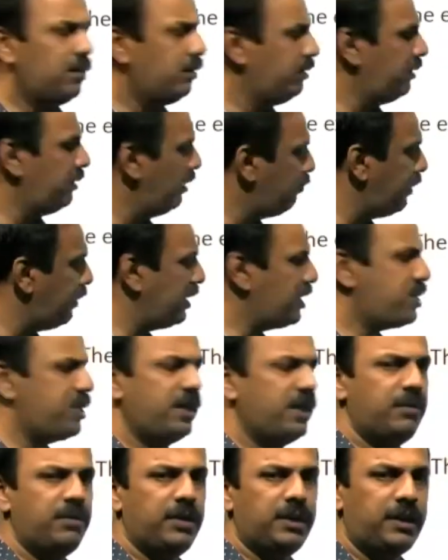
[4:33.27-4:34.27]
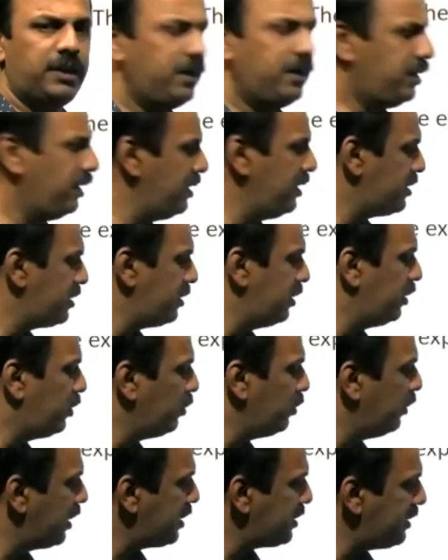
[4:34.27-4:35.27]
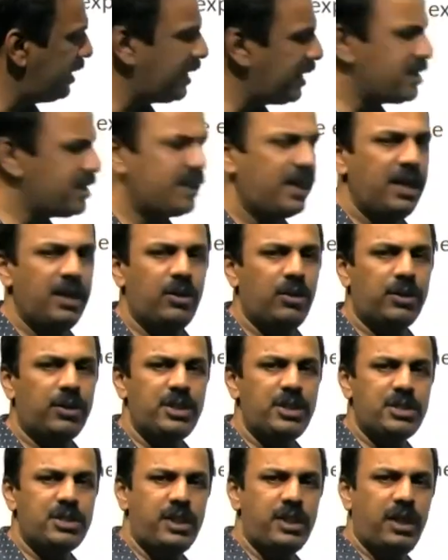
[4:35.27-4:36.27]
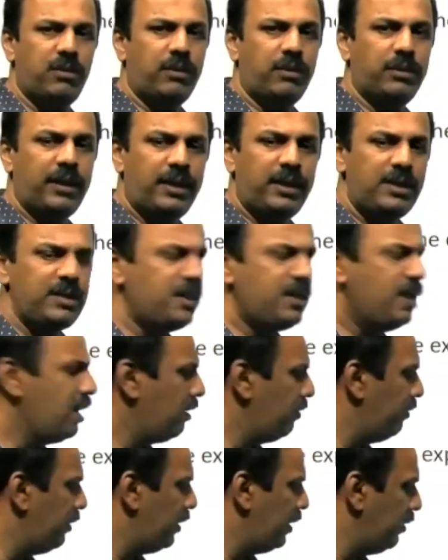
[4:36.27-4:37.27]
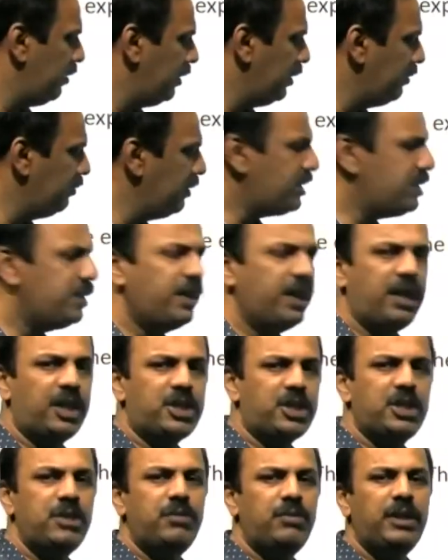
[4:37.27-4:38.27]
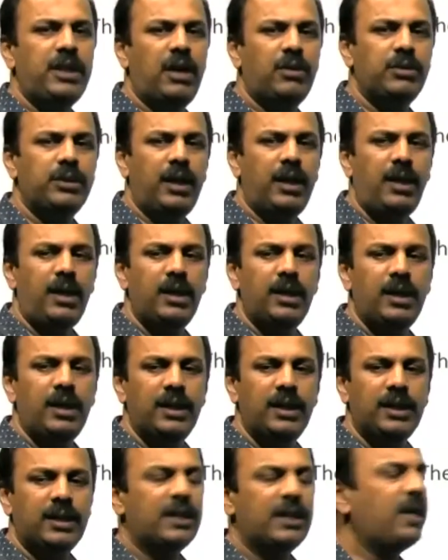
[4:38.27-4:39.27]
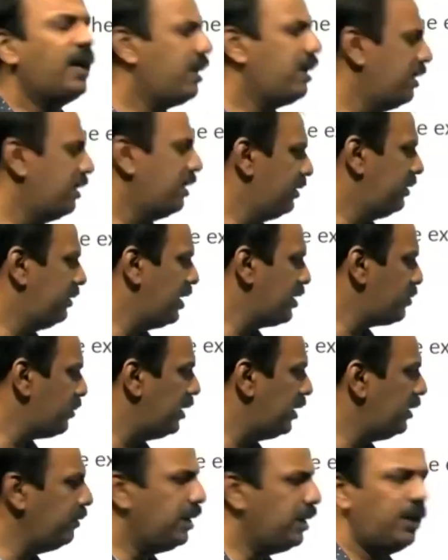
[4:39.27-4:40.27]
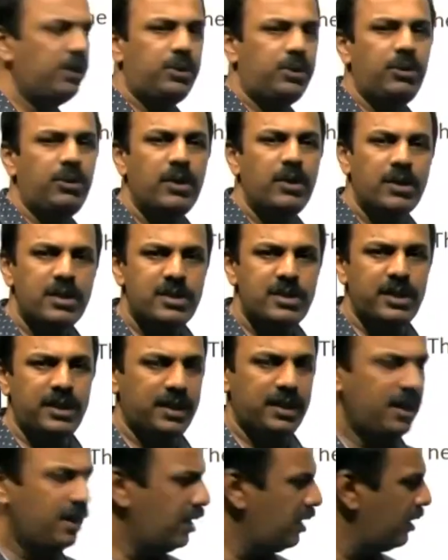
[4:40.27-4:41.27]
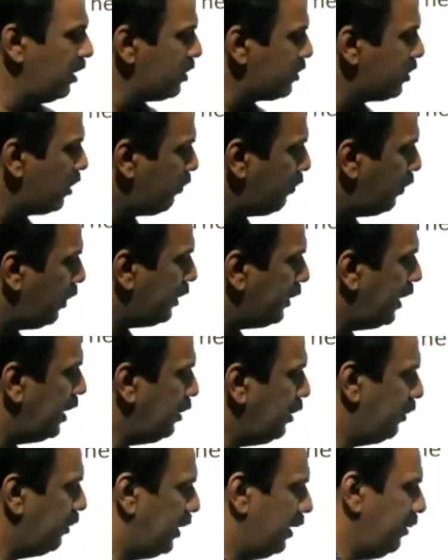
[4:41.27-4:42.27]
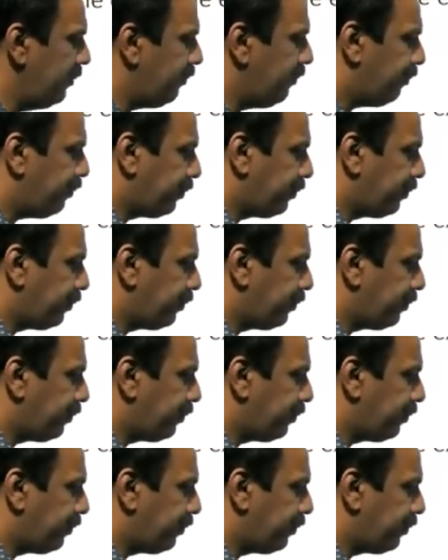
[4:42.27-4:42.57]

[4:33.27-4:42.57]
deflection, whether it is toward that side or this side, that is in which direction we have the current. That's what we have to see. So for that one,